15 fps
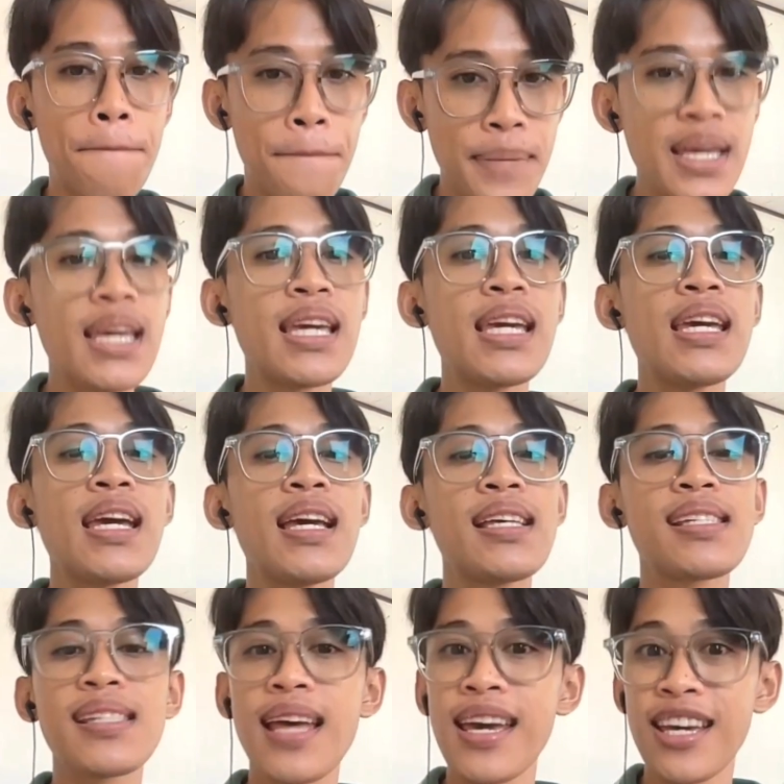be
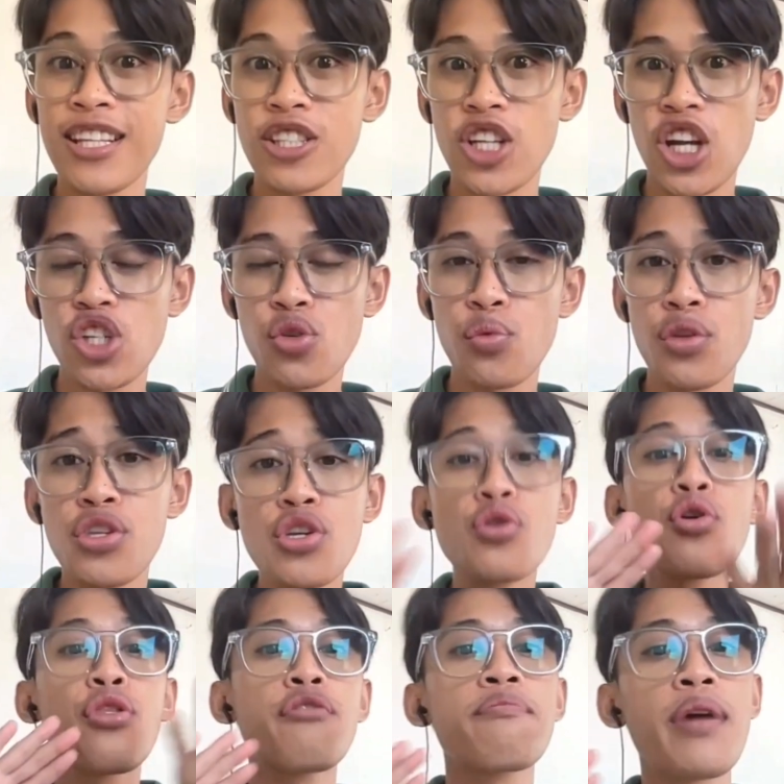staying in touch with
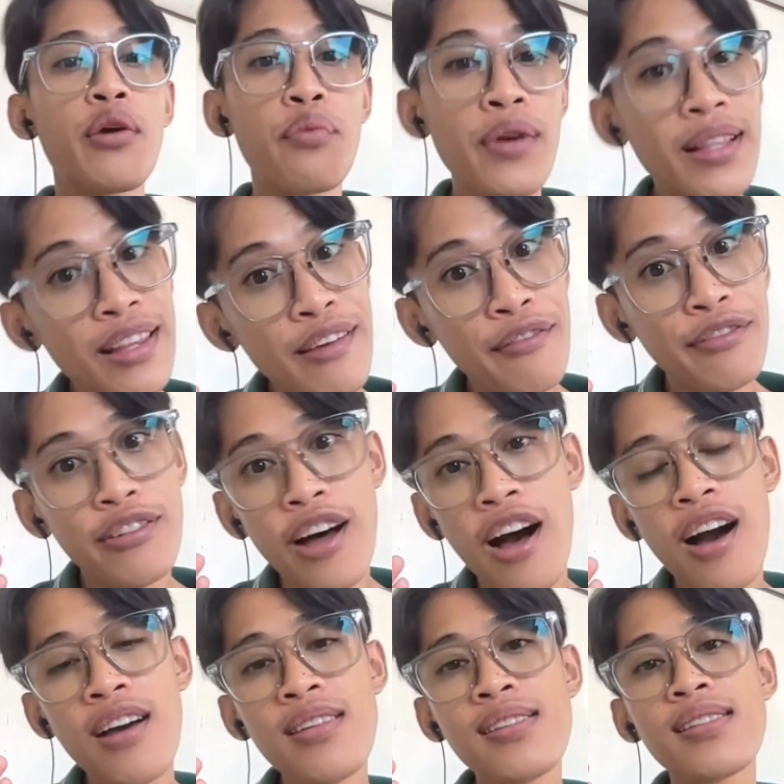you through my weekly
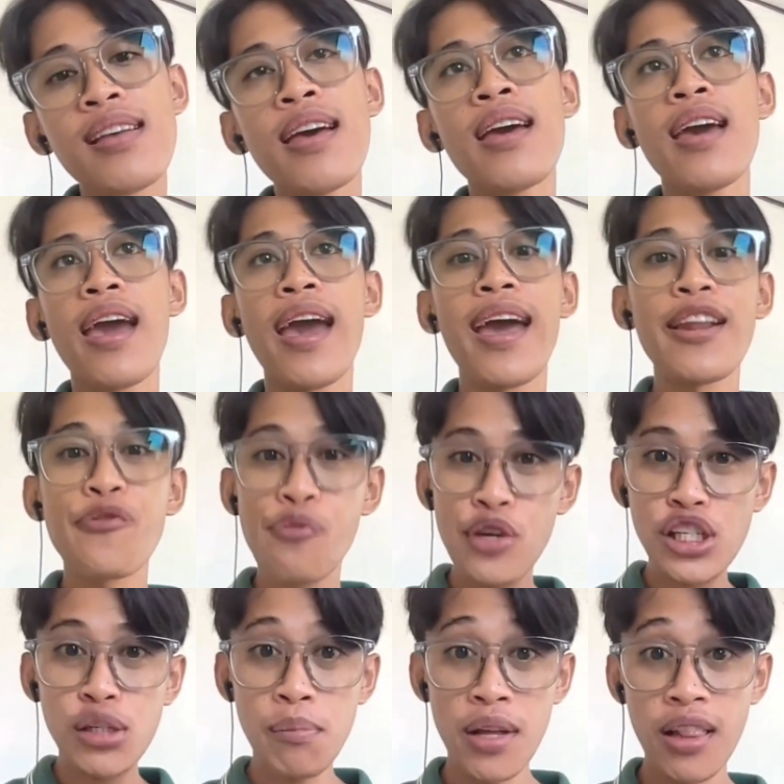vlogs and
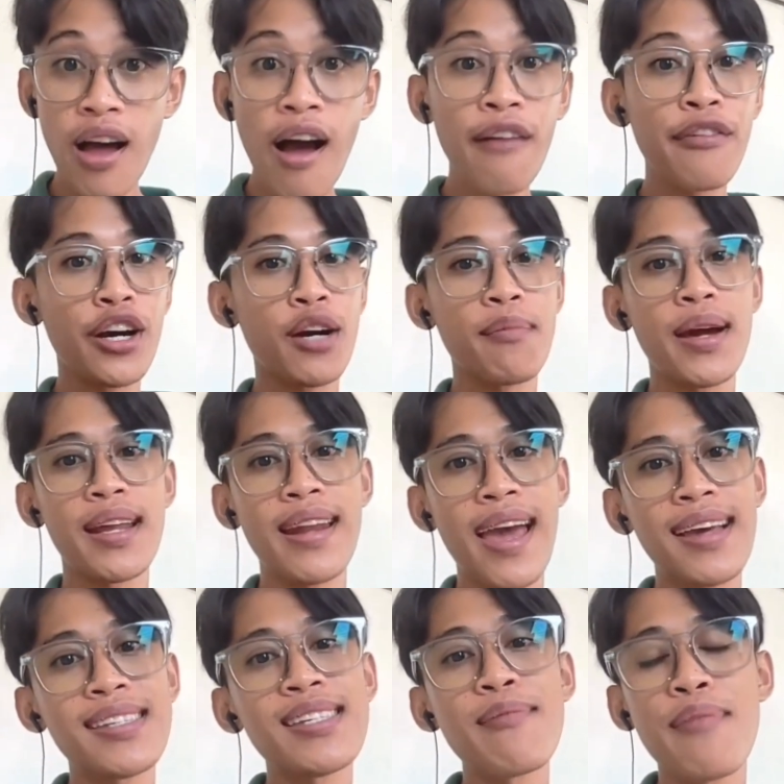wish me luck for my
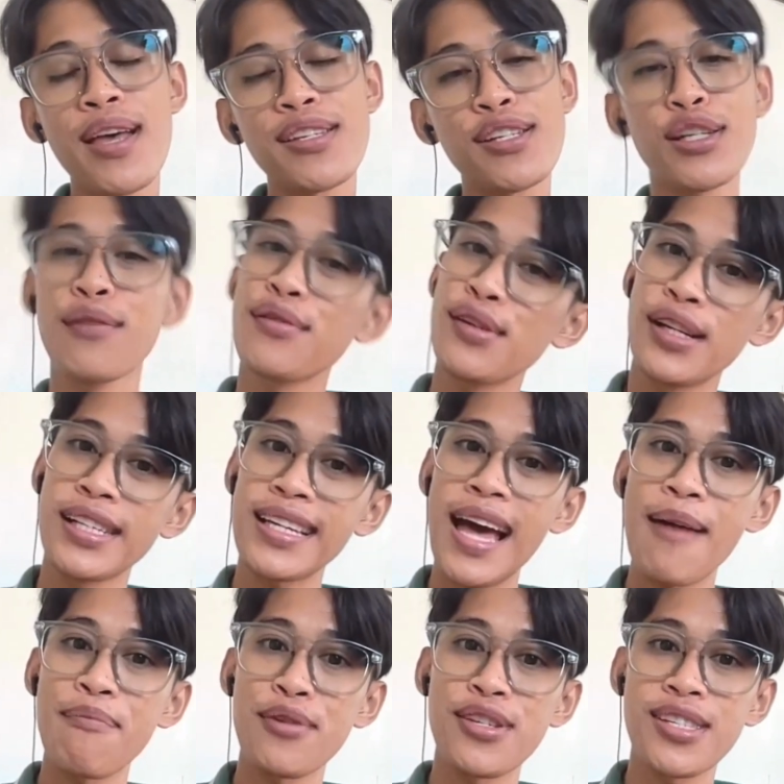next semester of student
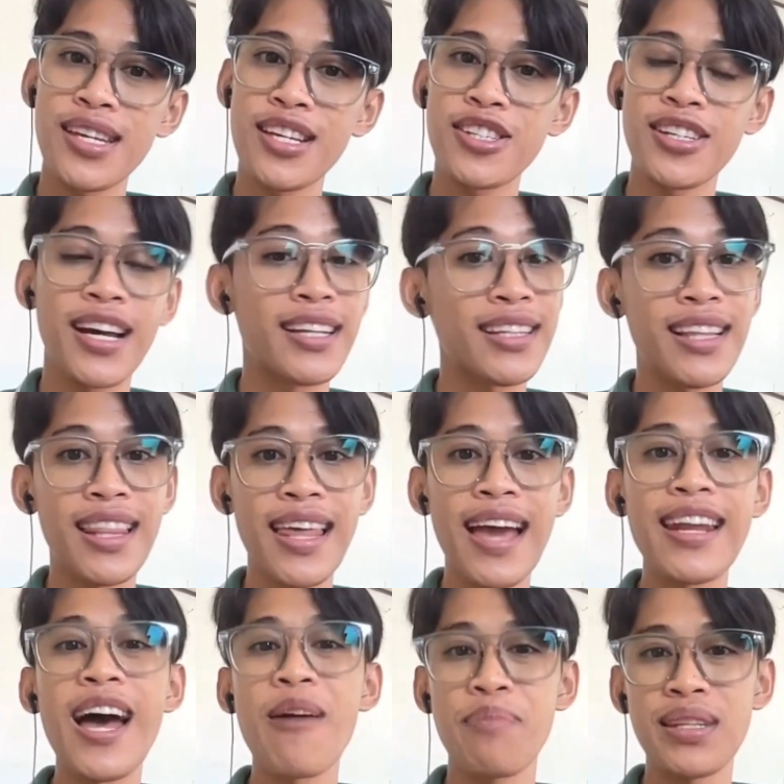campus teaching until then
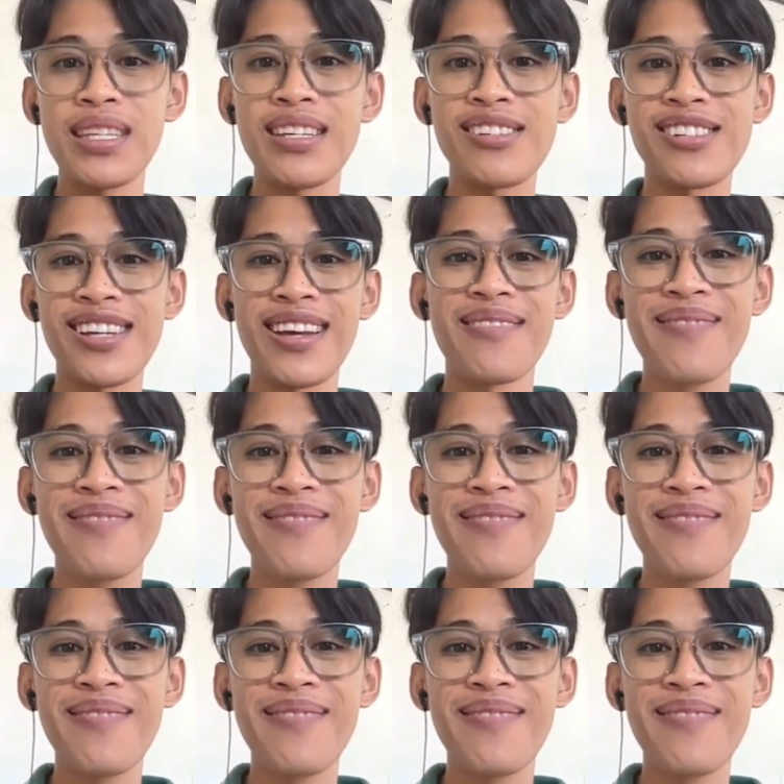happy teaching